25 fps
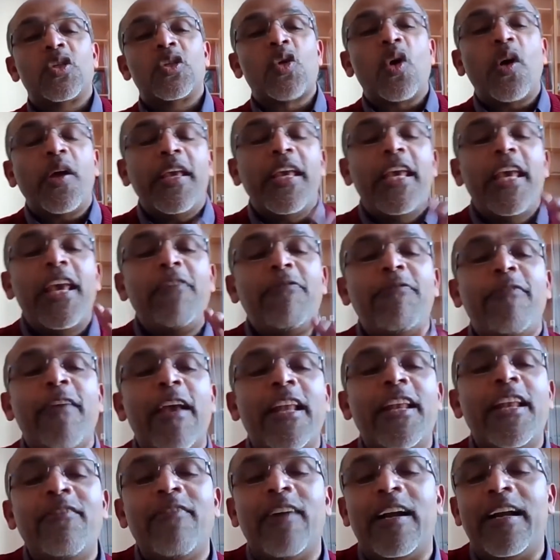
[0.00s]
So if
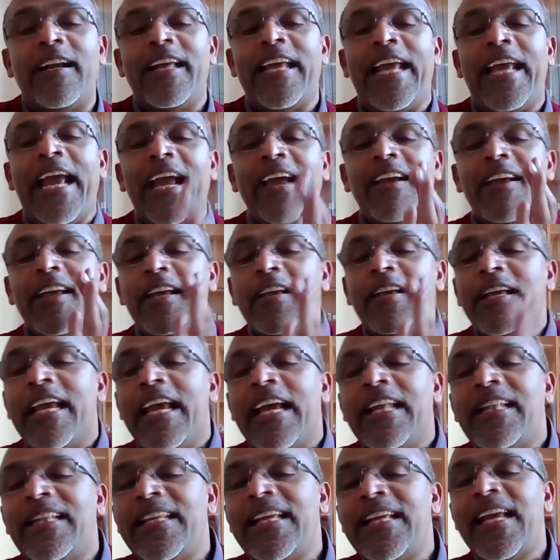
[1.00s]
anyone, a
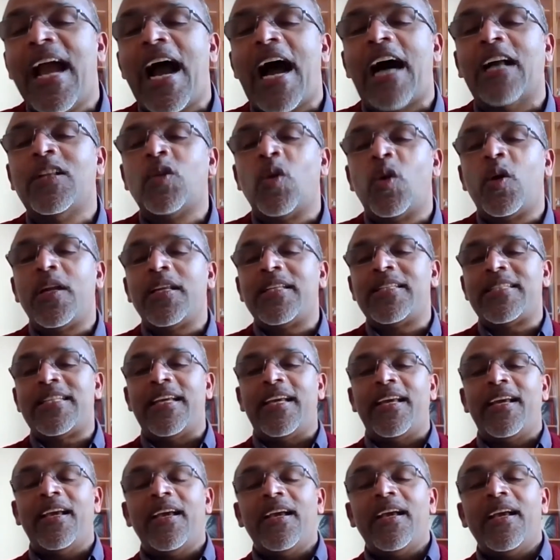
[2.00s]
is the
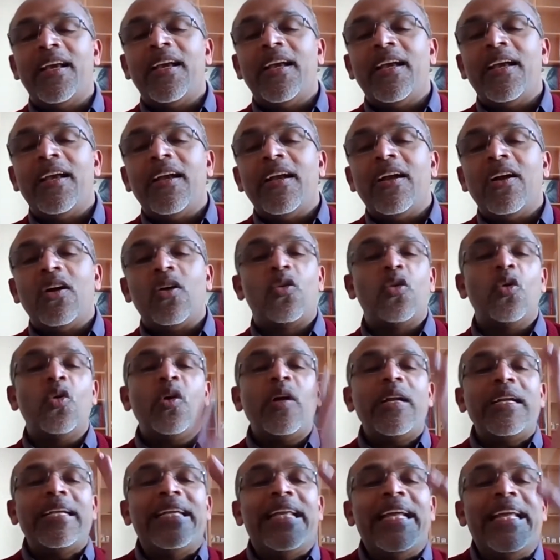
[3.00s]
authority
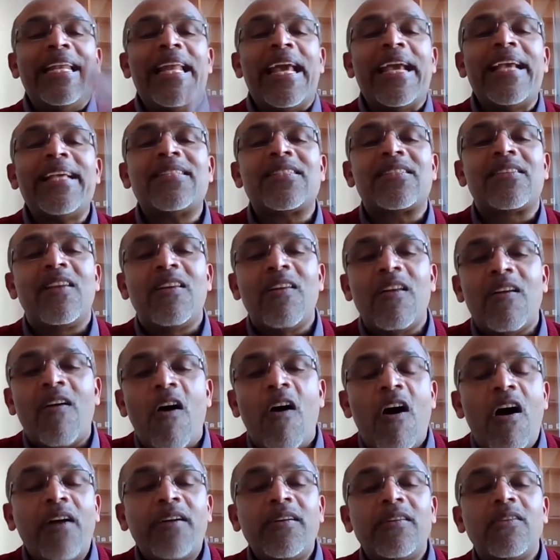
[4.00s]
who denies
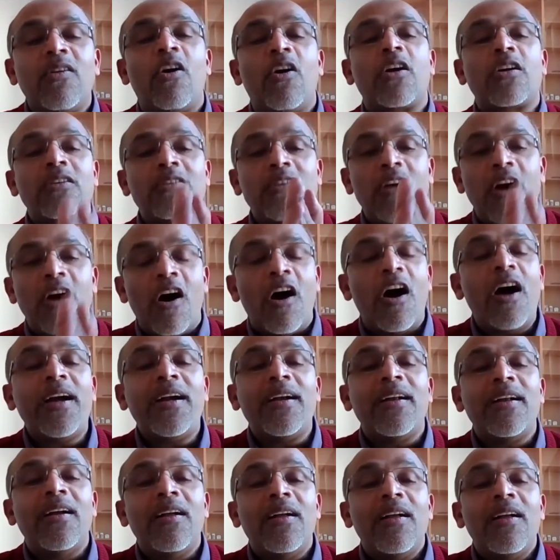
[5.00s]
Lord or
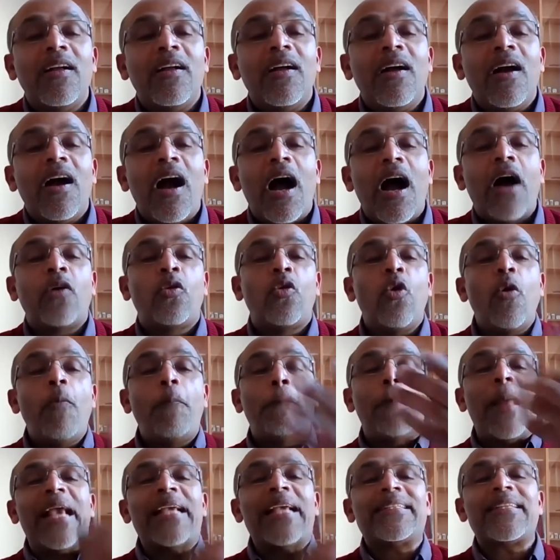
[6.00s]
God and who
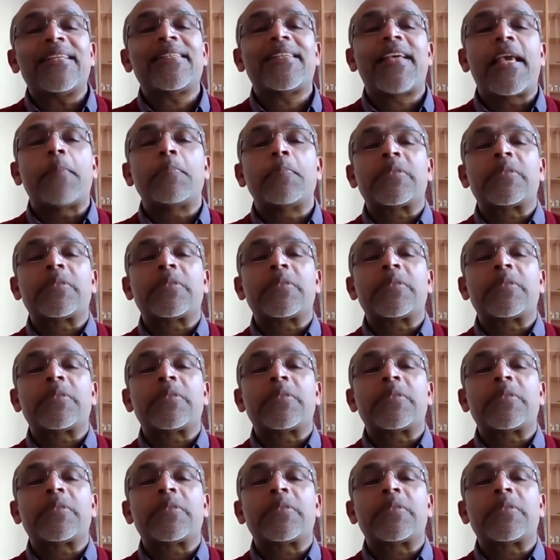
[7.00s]
places